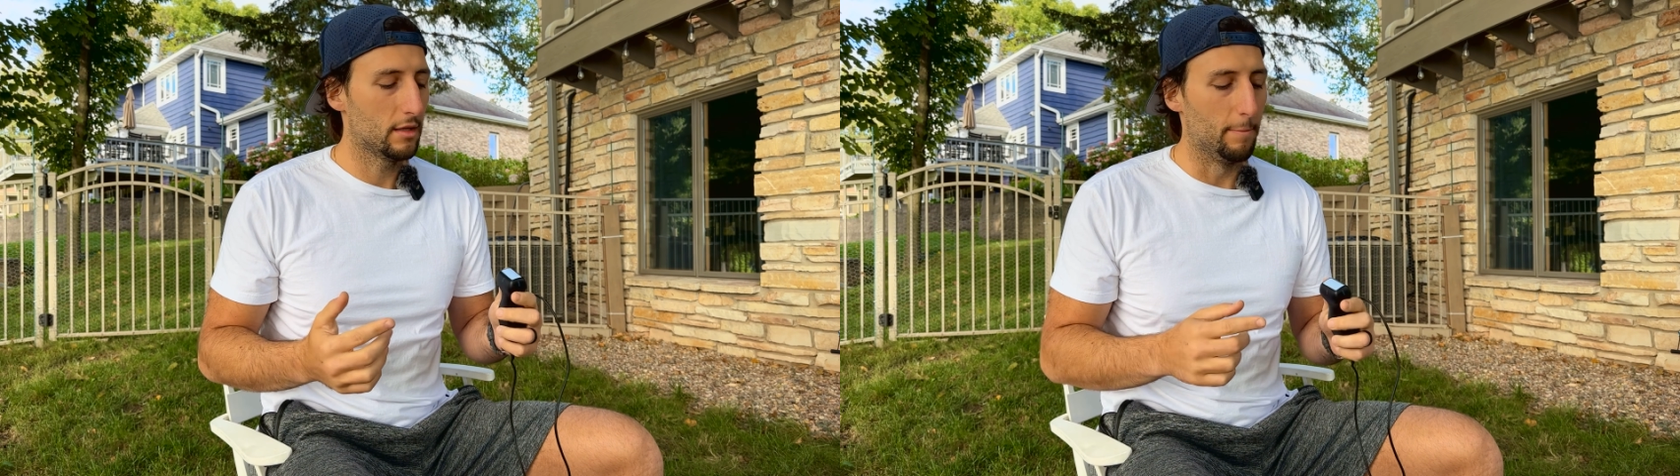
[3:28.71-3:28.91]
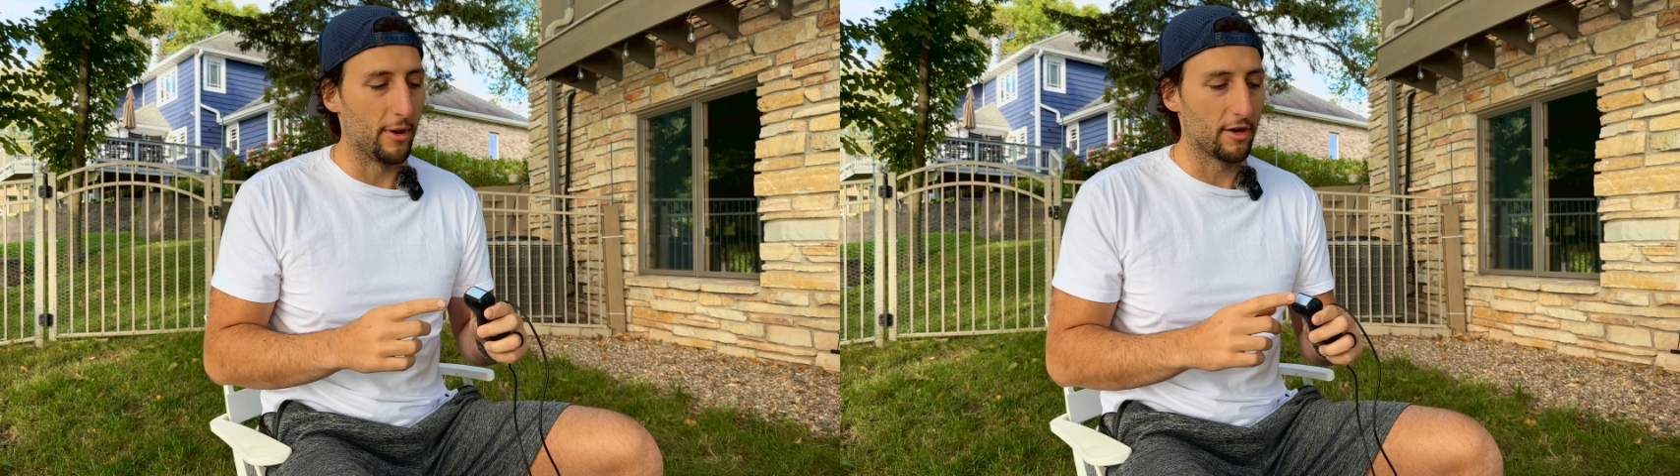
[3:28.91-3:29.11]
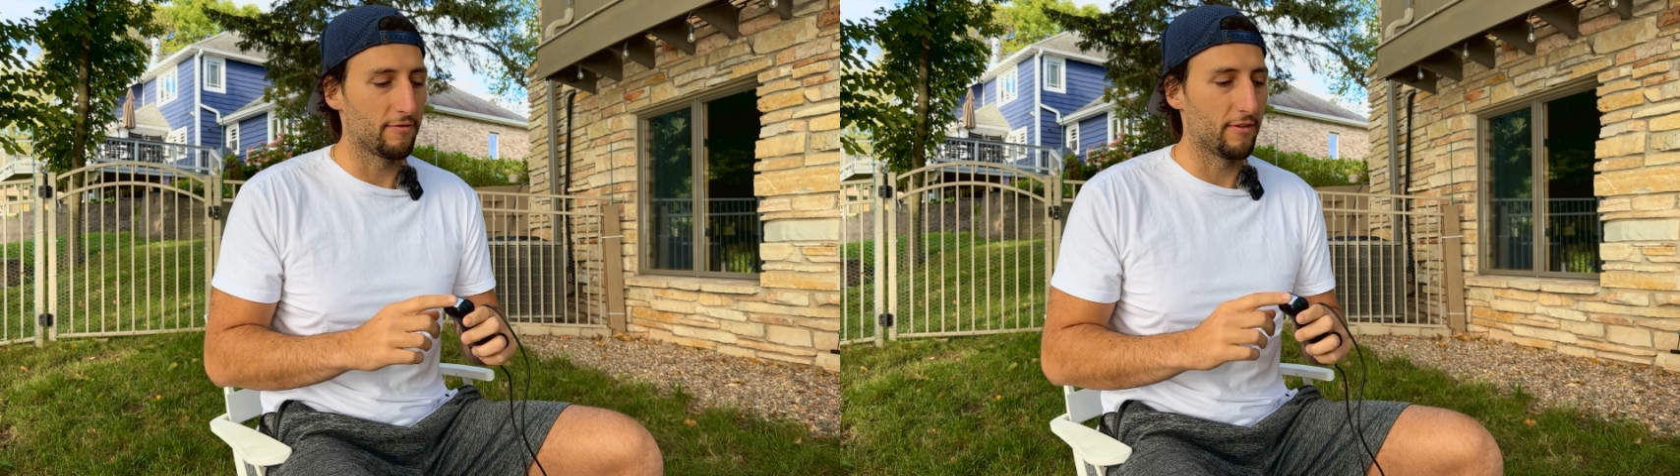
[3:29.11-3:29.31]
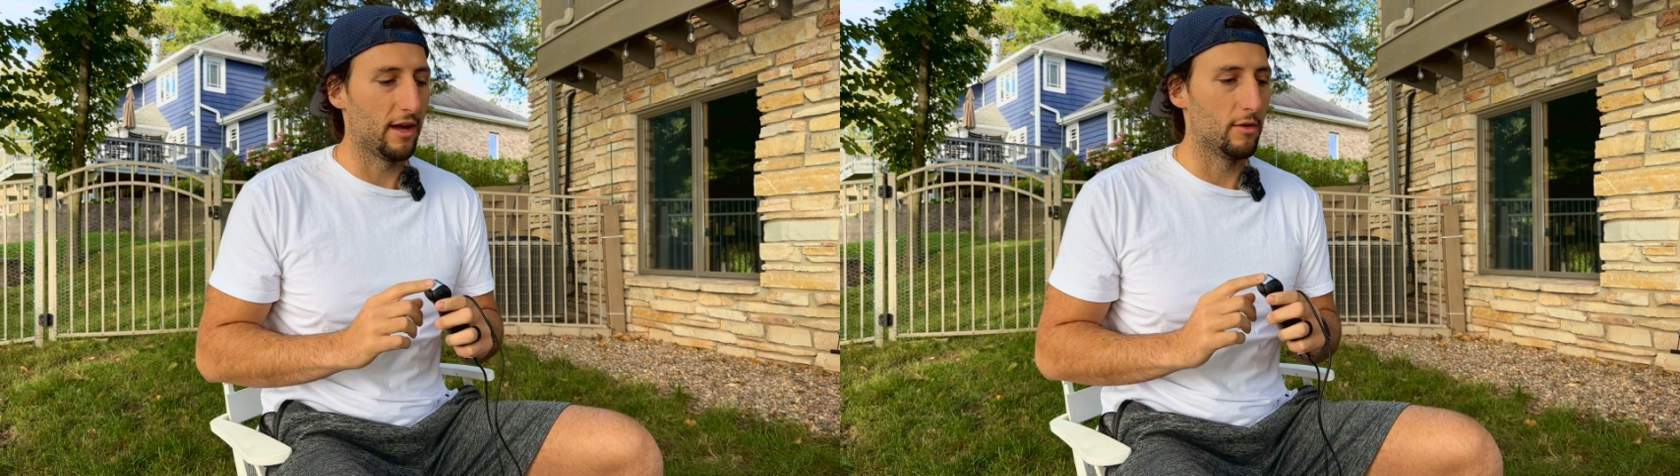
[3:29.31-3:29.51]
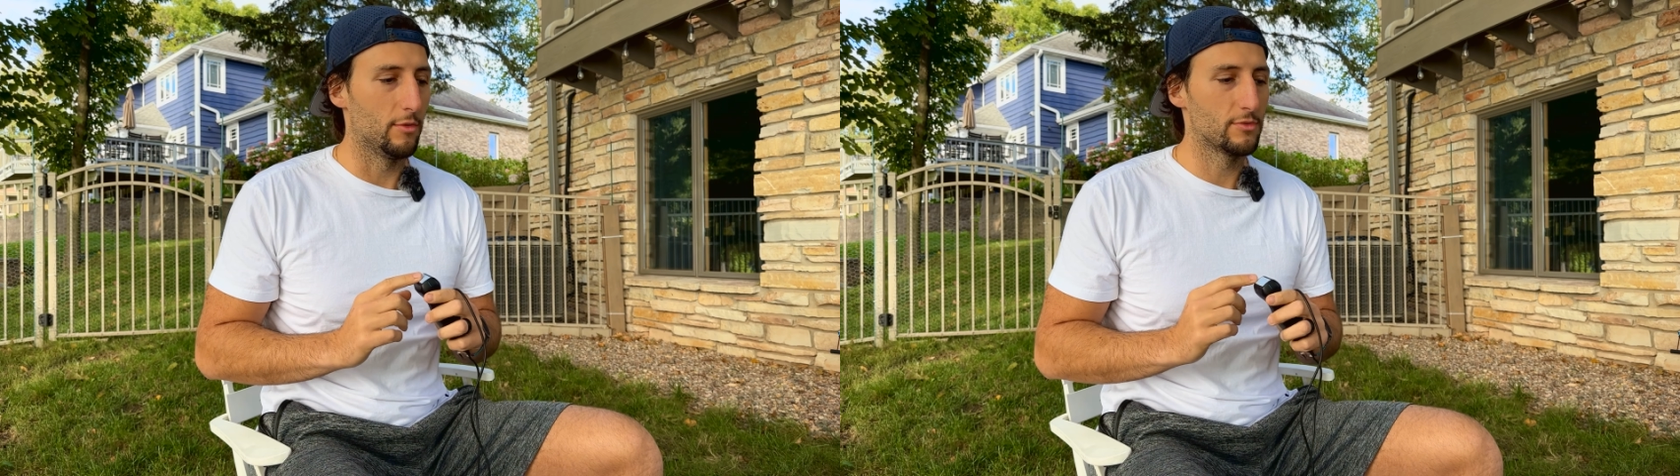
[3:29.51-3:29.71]

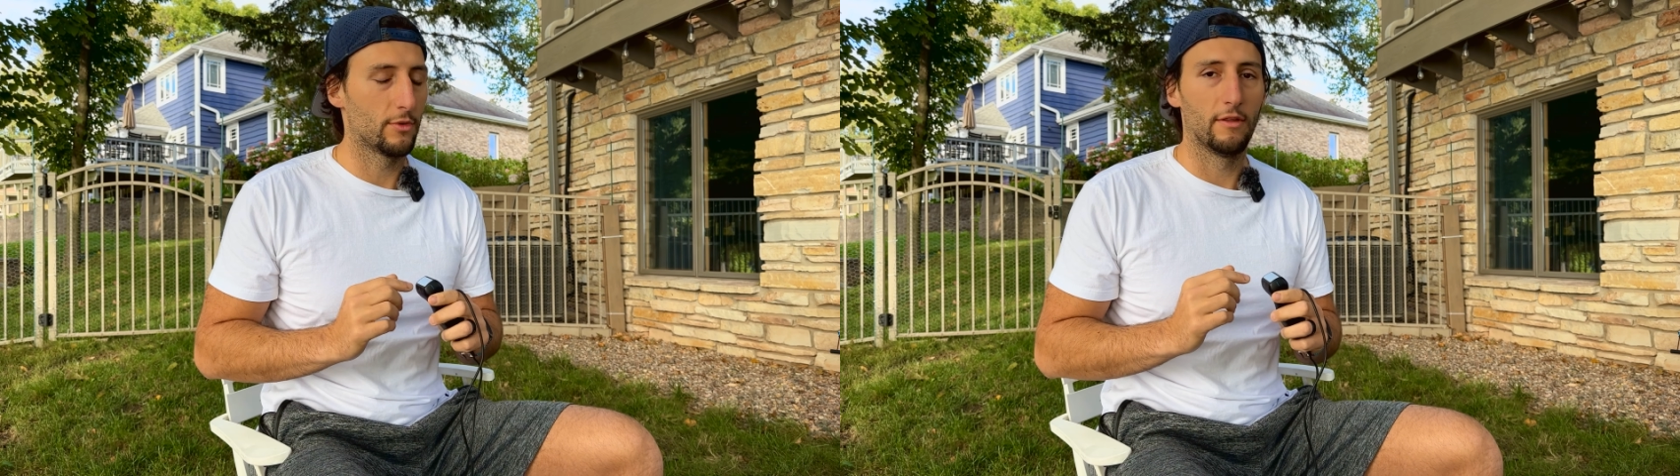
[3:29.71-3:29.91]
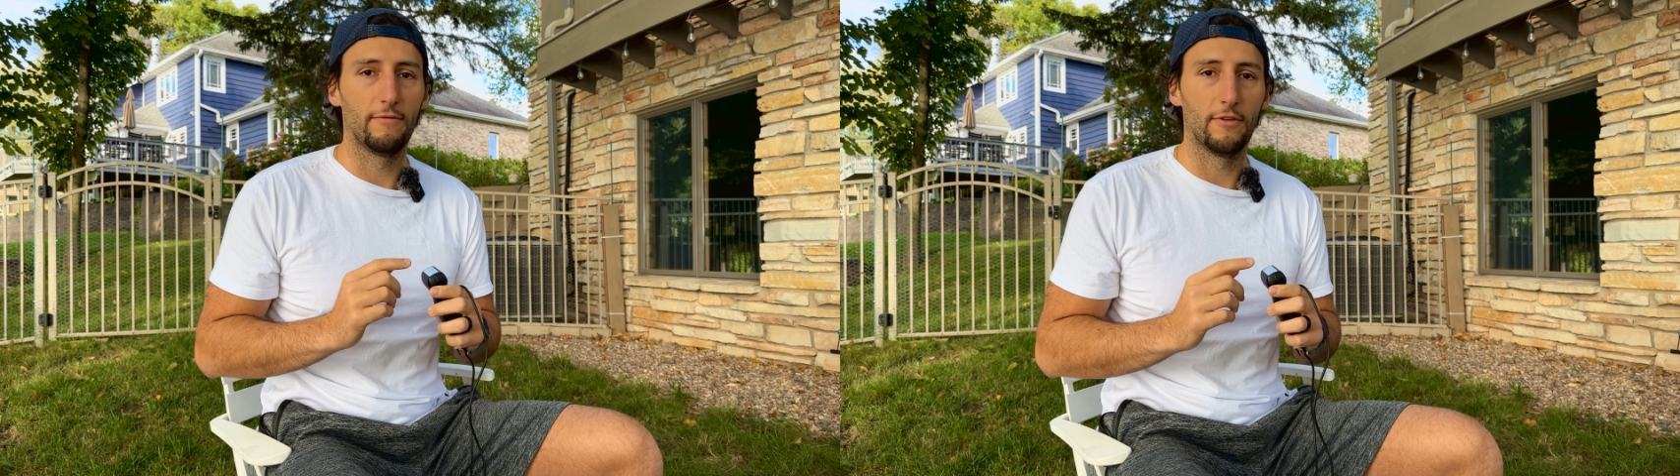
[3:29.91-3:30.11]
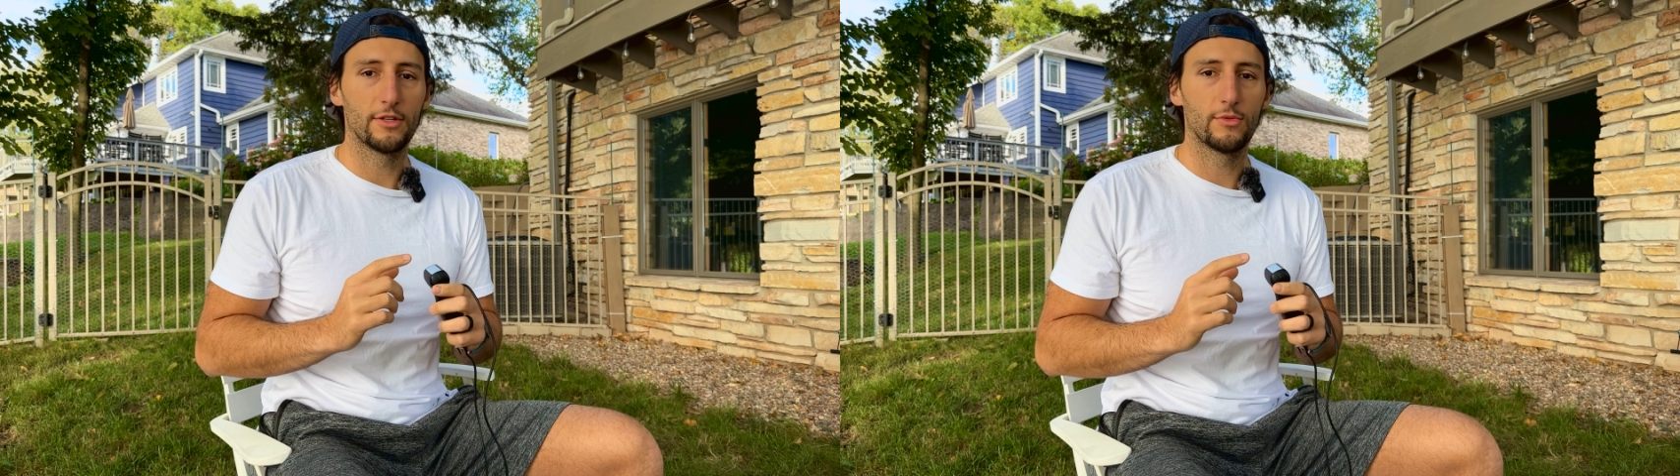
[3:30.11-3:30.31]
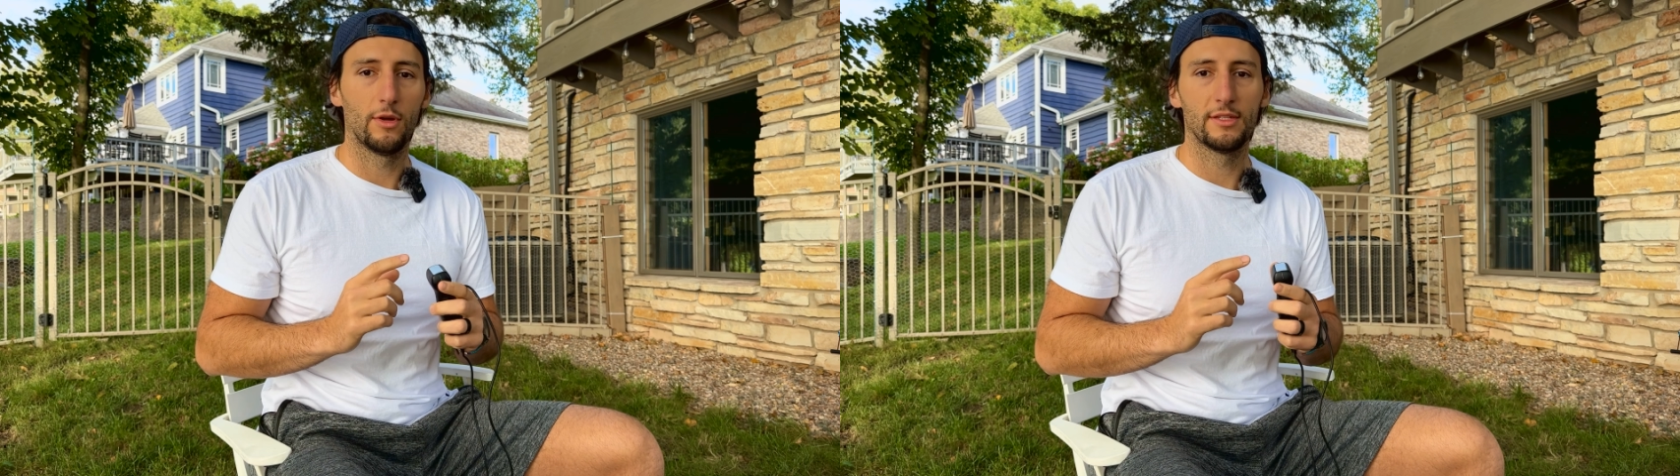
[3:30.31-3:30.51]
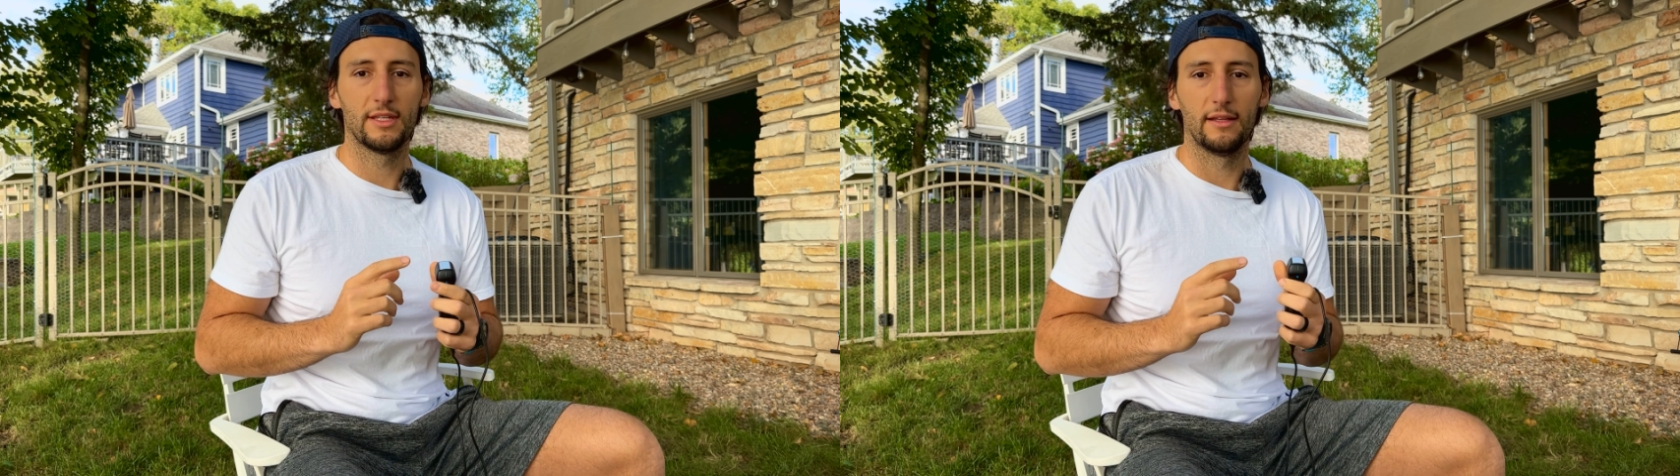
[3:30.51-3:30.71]
Butterfly was one of the first ones